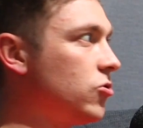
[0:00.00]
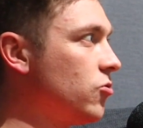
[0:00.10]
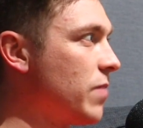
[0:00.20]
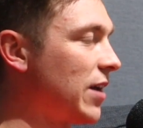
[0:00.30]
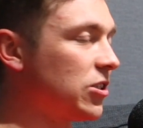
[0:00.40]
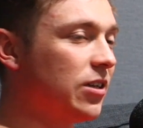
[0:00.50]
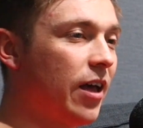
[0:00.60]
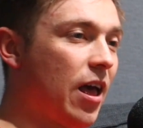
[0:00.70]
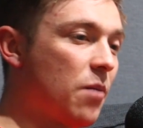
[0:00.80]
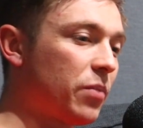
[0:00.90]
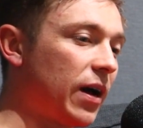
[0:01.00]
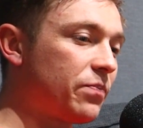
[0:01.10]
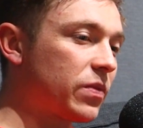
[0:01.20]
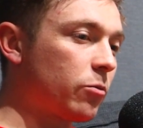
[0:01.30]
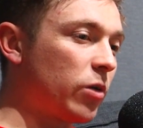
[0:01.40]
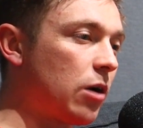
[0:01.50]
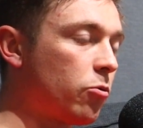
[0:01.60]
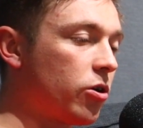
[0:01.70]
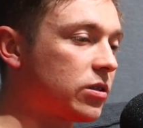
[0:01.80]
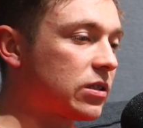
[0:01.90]
you imagine? But when I
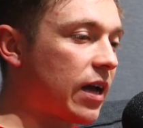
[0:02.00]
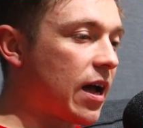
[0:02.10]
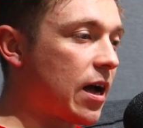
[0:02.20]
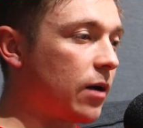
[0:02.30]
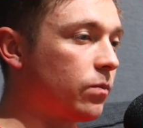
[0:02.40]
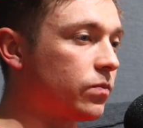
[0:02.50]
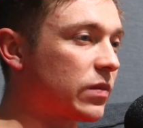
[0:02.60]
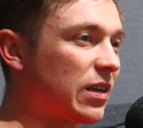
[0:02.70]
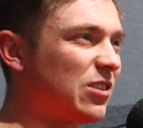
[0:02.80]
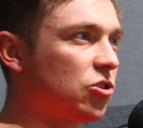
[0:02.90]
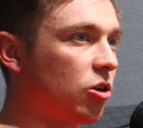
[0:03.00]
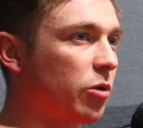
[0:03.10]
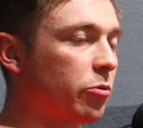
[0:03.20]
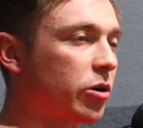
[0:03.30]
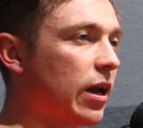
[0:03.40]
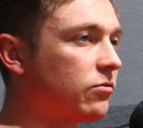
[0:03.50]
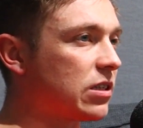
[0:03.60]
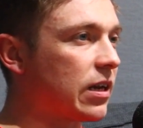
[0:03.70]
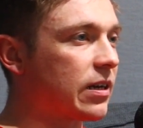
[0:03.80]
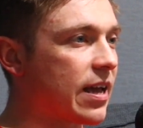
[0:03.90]
worked and did termite work, I'd have to
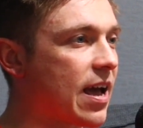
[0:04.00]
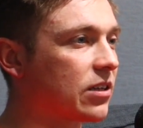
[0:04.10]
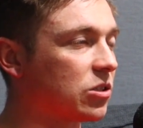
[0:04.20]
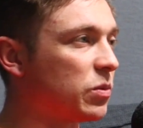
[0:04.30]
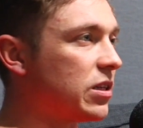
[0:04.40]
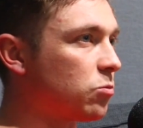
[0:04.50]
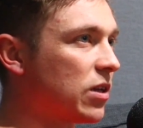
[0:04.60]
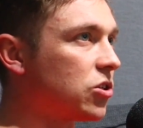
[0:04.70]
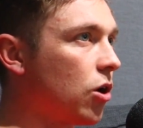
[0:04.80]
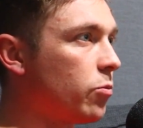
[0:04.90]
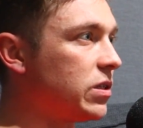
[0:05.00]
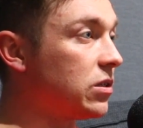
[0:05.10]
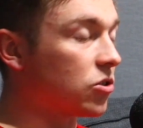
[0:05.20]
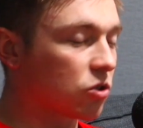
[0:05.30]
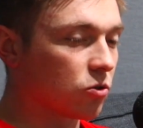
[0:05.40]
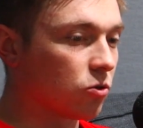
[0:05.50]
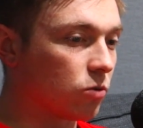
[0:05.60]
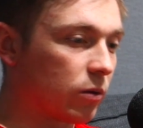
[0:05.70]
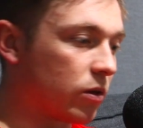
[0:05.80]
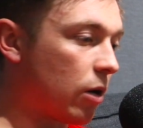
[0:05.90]
get under houses. But this one time we did a school,
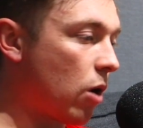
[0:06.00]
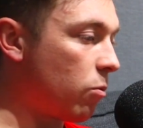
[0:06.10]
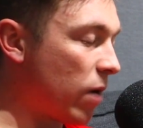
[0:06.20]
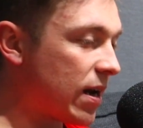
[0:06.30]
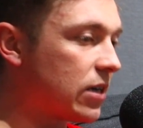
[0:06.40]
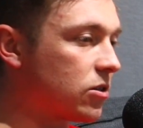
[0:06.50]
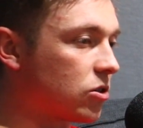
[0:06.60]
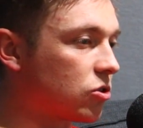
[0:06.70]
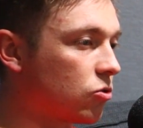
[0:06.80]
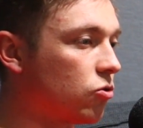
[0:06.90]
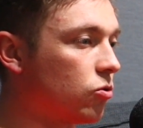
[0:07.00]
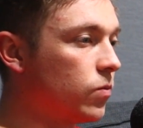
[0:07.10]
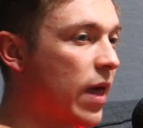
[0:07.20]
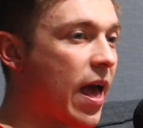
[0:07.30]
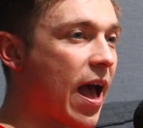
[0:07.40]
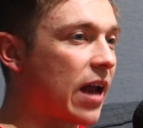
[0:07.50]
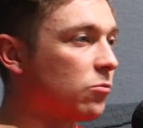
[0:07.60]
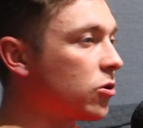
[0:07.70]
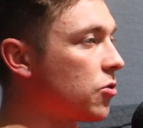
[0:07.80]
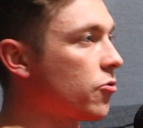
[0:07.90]
and I went under the school, and I'm
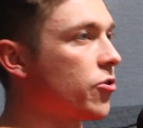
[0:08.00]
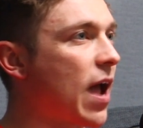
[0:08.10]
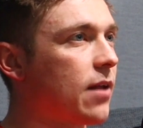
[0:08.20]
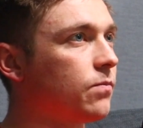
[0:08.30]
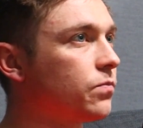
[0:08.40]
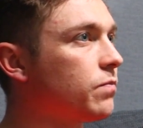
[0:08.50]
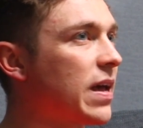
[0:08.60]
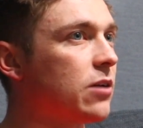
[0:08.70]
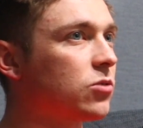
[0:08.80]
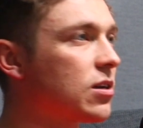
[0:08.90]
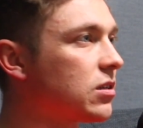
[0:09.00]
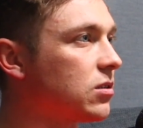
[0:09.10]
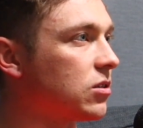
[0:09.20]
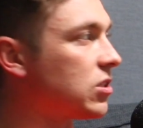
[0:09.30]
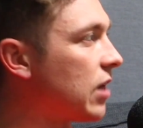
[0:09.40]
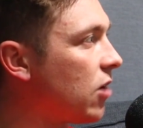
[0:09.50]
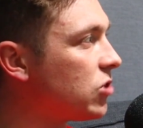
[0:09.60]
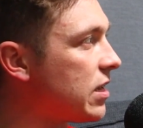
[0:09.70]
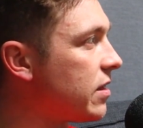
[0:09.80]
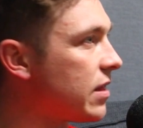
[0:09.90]
looking through, and mate, it was like a nostalgia
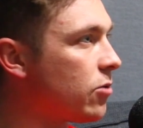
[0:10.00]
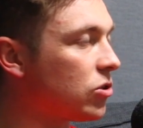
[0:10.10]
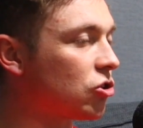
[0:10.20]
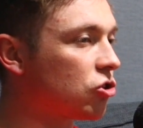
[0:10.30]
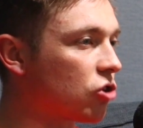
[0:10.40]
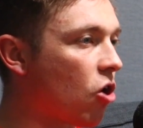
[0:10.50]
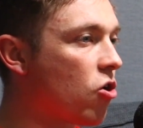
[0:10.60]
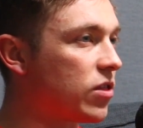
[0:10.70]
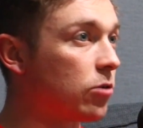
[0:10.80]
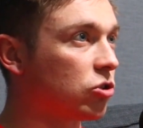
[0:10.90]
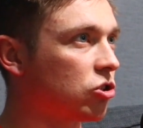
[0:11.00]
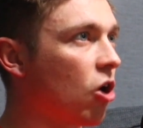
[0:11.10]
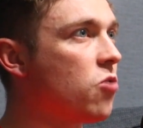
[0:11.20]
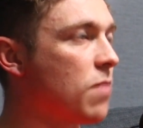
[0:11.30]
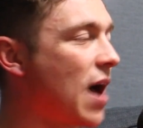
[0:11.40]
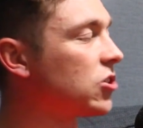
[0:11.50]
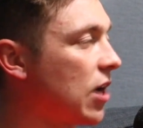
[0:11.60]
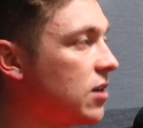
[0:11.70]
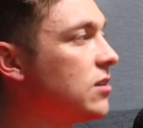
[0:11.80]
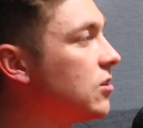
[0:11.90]
hit. There was so much
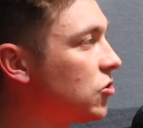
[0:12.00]
under this